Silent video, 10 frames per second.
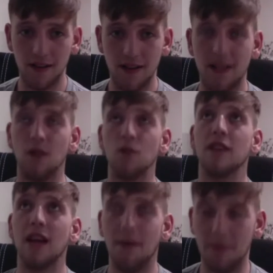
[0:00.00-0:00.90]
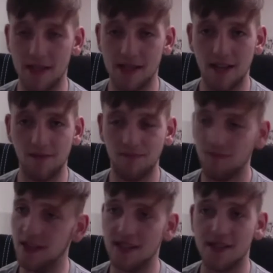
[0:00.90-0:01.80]
I looked at him and he said,
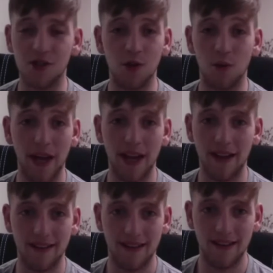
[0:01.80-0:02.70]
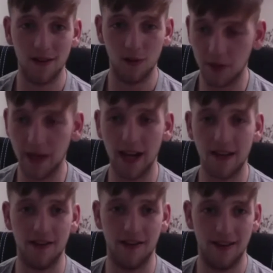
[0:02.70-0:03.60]
this is your weight. Look at
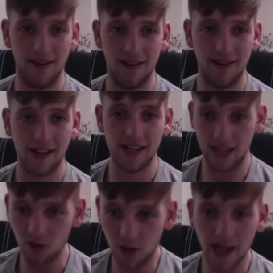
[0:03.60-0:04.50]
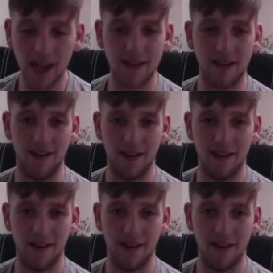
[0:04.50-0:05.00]
you. He said, look at you.